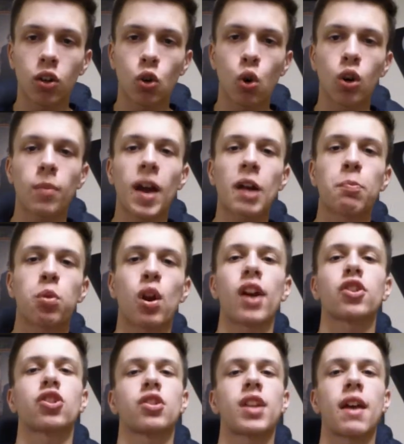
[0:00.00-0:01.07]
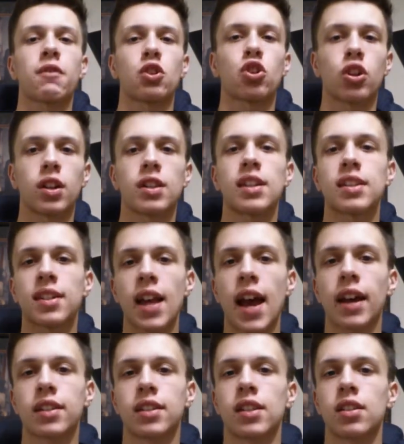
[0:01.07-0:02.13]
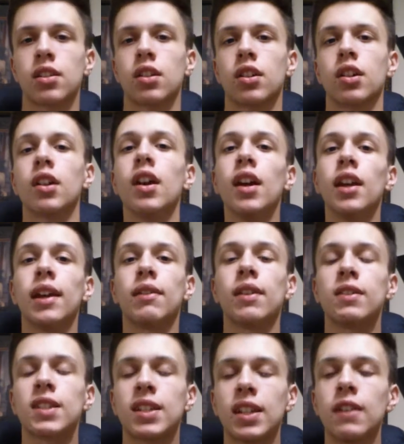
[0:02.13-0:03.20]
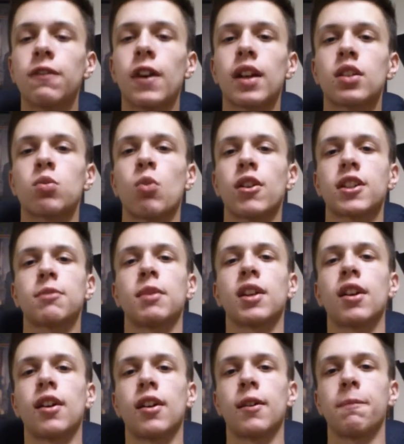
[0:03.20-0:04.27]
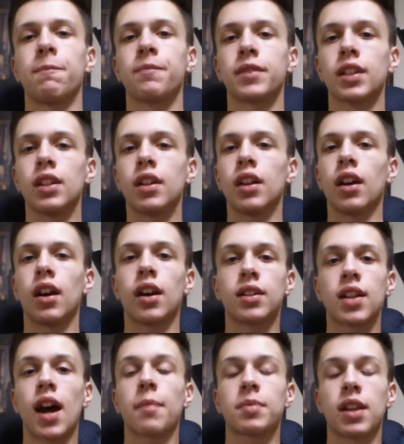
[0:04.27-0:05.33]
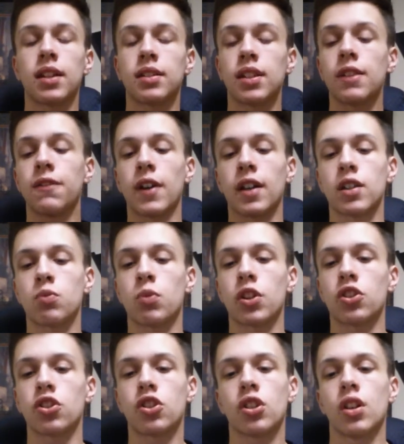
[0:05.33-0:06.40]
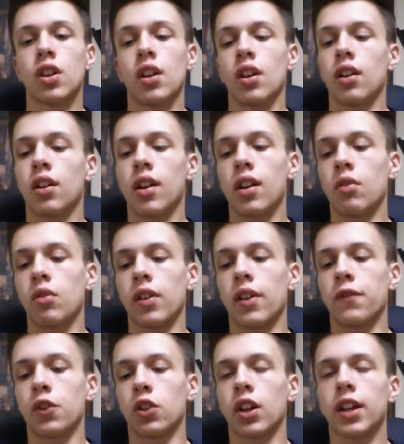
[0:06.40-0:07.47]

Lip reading: quarterback pressures have to turn into sacks this year if this defense wants to become a top 10 defense, which, if you're